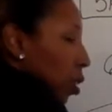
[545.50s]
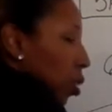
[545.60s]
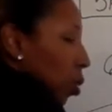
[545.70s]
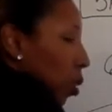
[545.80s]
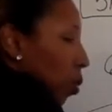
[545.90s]

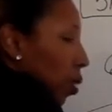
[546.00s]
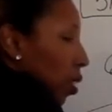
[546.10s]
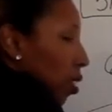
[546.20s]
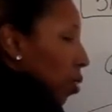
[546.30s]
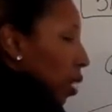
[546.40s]
So we're going to put
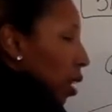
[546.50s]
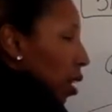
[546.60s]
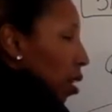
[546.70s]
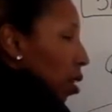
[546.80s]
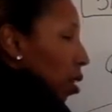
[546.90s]
this right
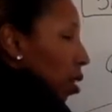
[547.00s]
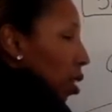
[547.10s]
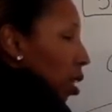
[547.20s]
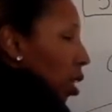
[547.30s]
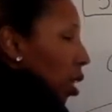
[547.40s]
here.
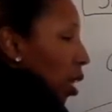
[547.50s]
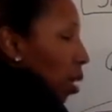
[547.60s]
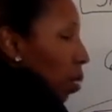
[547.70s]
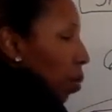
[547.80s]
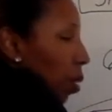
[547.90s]

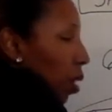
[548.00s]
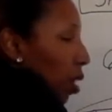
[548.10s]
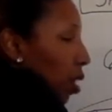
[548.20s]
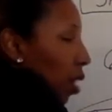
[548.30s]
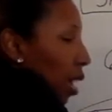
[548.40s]
I'll put in
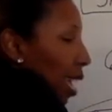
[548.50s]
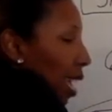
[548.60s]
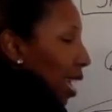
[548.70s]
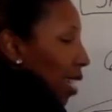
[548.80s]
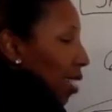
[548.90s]
here
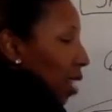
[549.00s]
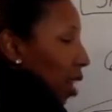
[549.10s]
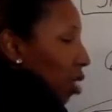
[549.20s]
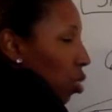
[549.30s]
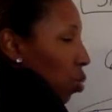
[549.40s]

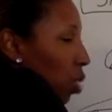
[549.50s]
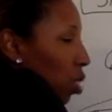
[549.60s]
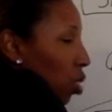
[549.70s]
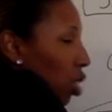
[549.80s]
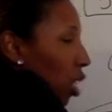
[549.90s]
$8. We
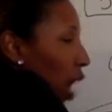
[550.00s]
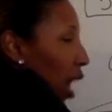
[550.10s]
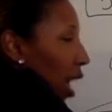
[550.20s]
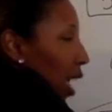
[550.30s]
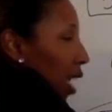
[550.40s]
know she
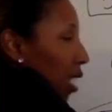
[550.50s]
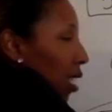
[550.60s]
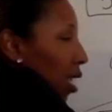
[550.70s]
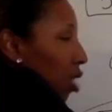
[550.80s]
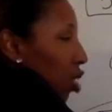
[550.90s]
got
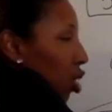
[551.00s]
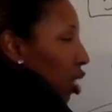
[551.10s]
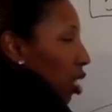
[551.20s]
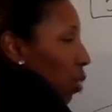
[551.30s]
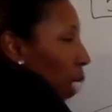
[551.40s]
$8
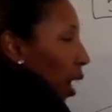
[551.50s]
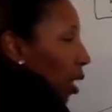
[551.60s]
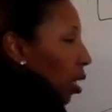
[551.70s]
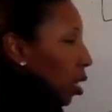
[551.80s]
change back.